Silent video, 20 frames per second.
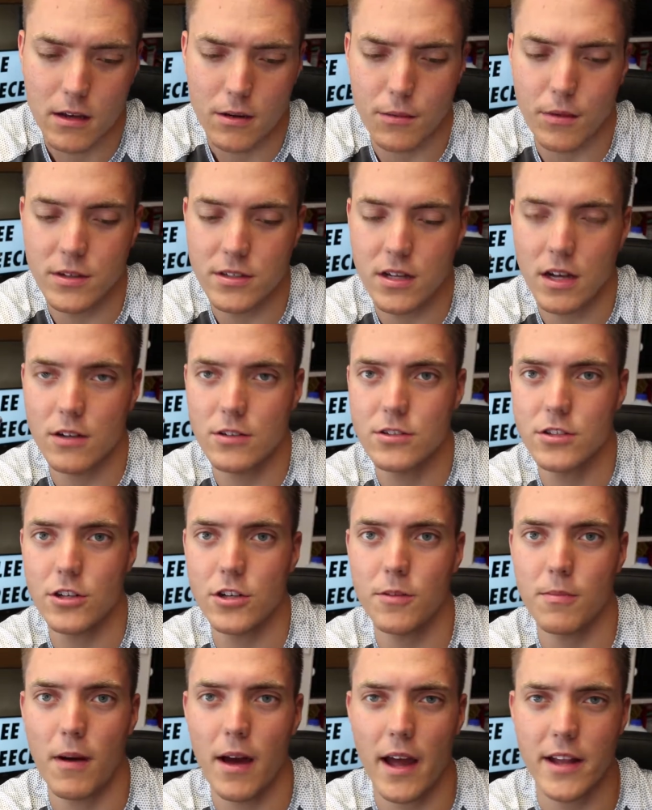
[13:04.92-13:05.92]
which I'll show
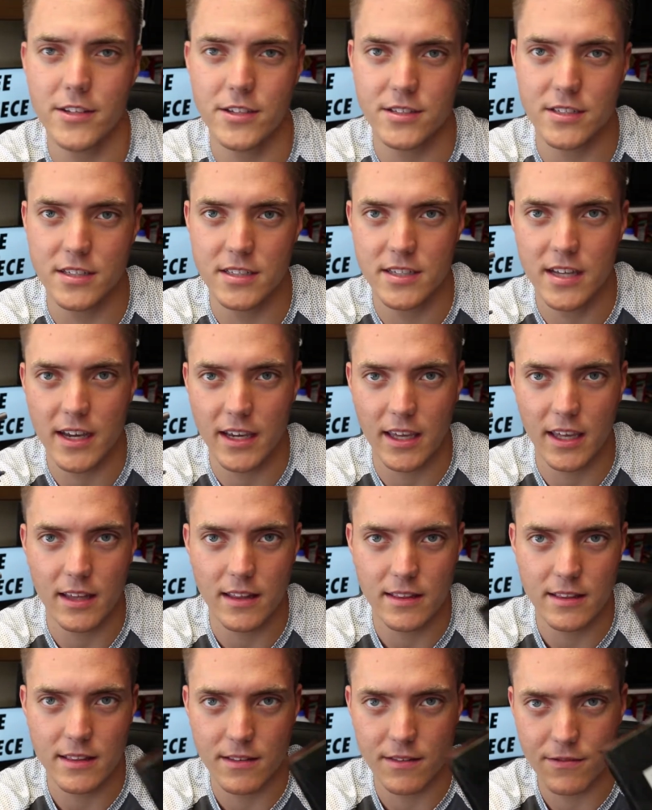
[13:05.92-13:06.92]
you mine in just a
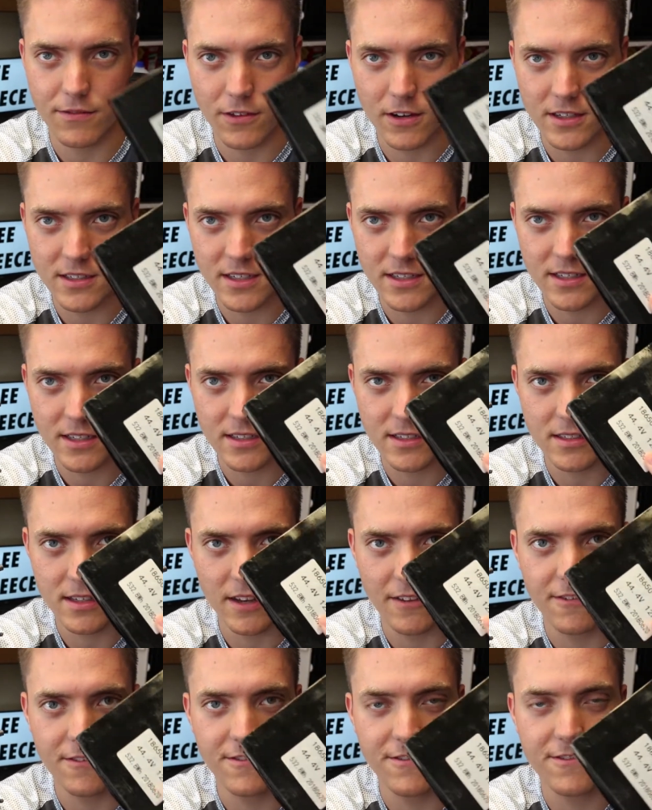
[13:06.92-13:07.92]
second. For instance, this is
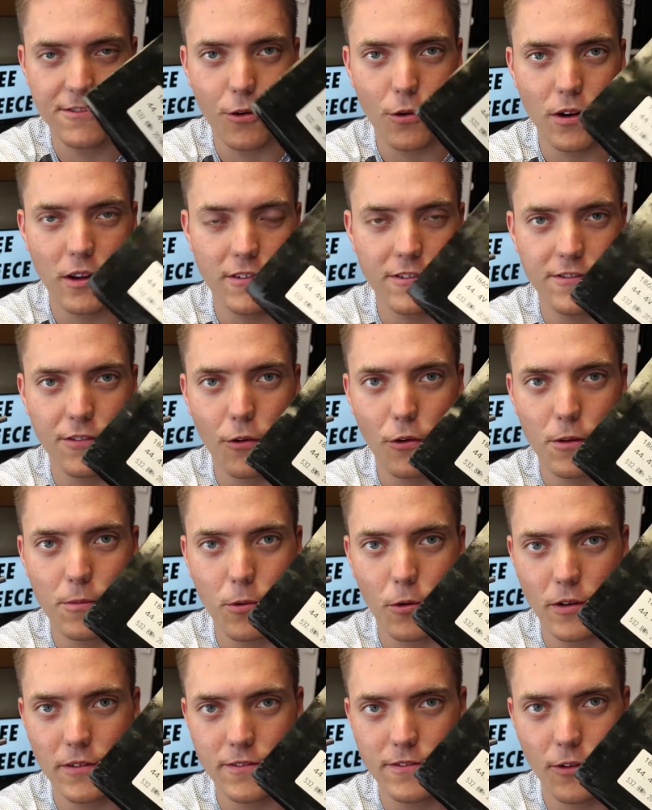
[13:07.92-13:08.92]
a
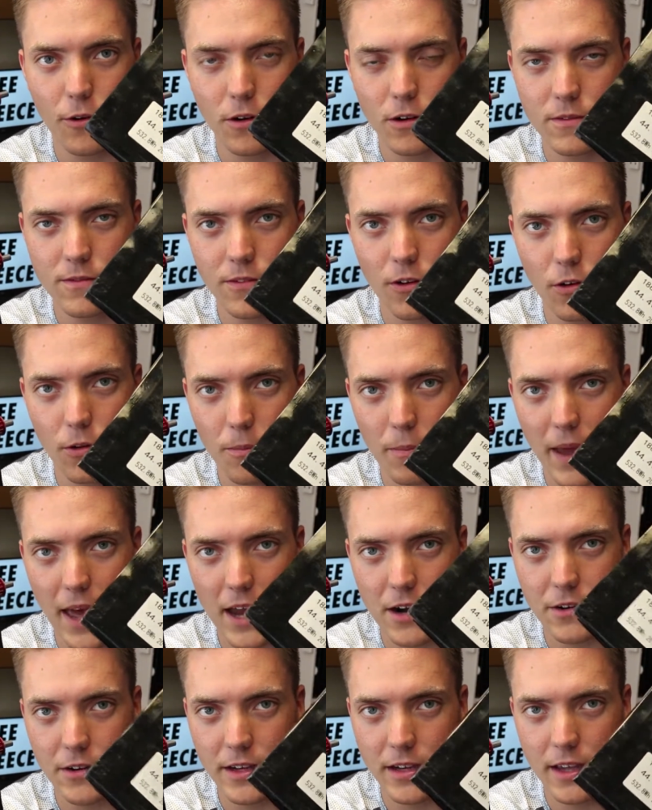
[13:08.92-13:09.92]
44.4 volt
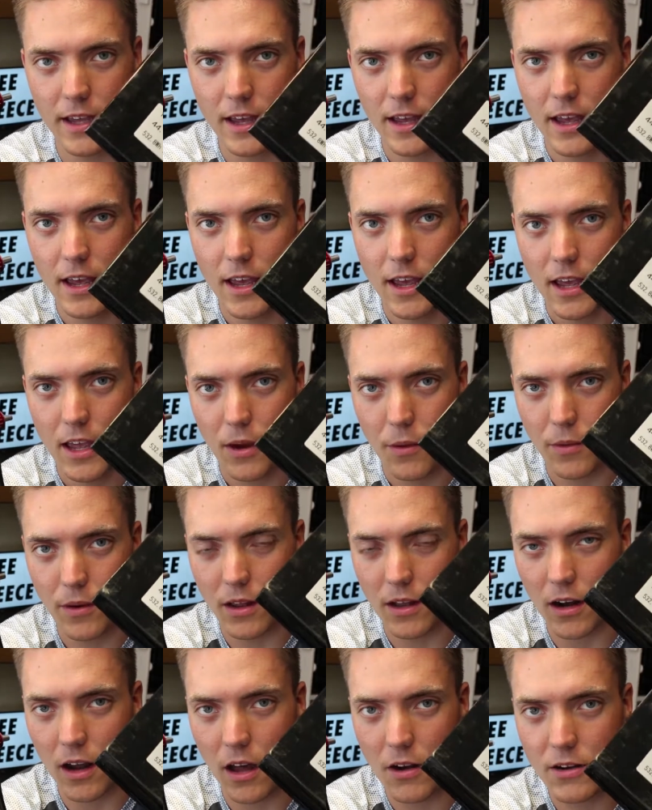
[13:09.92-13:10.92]
battery. When
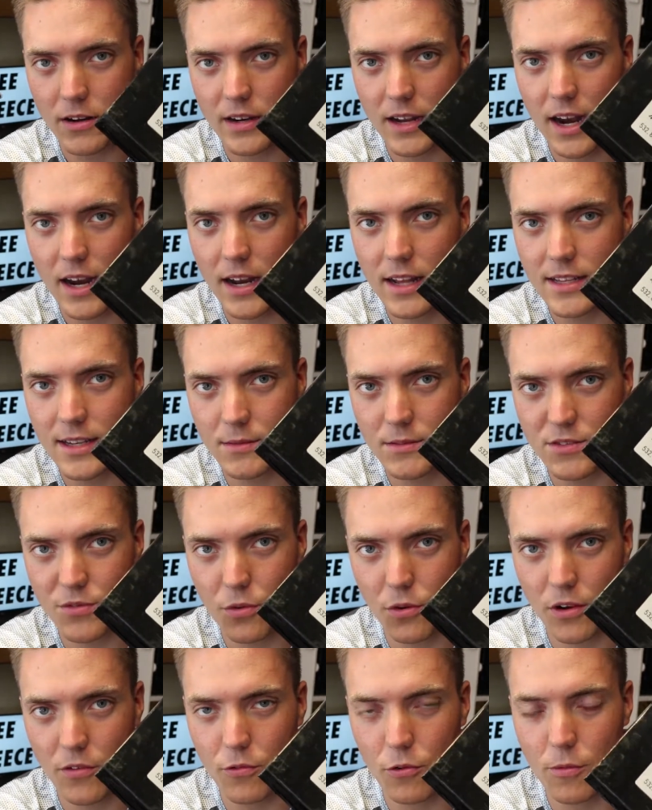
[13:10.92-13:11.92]
you get 190 times
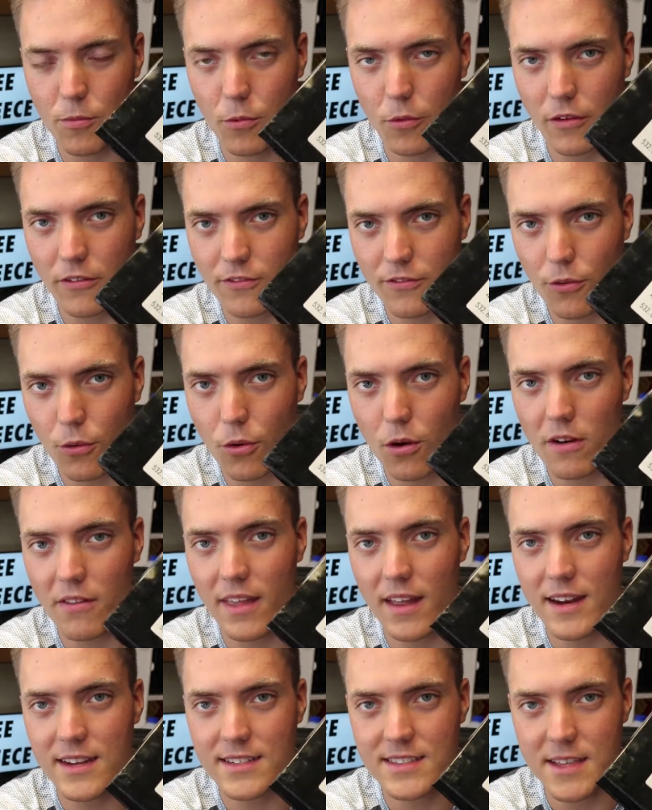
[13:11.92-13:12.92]
44.4,
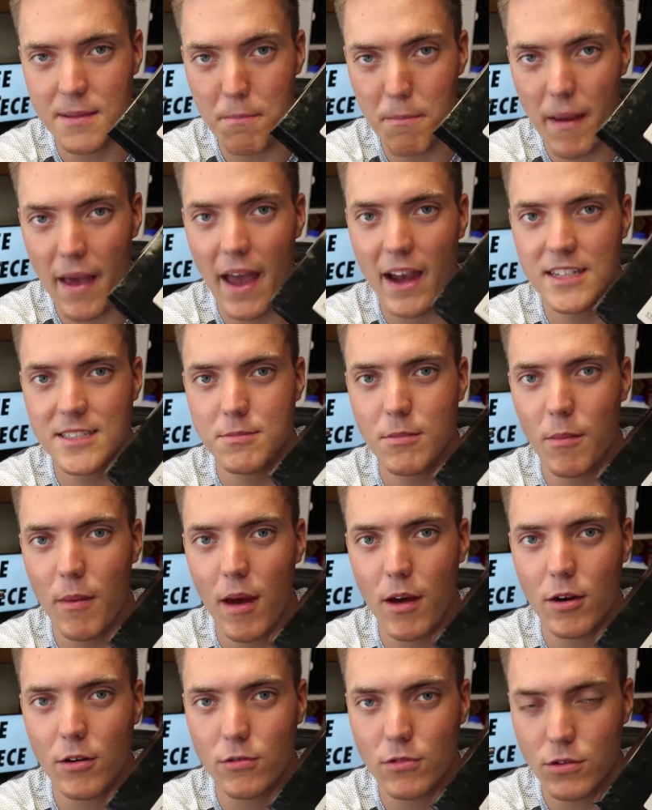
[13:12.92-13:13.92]
that is the maximum
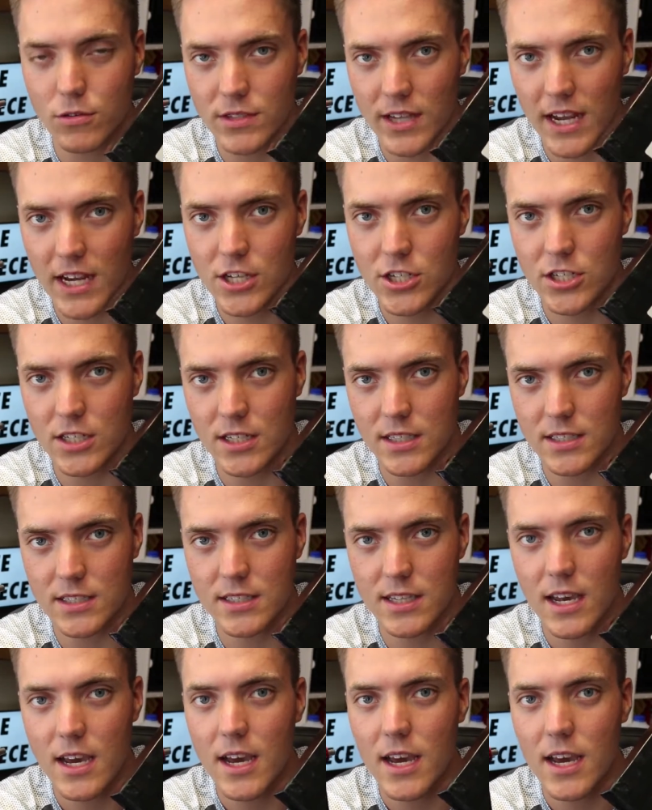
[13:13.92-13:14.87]
amount of rotations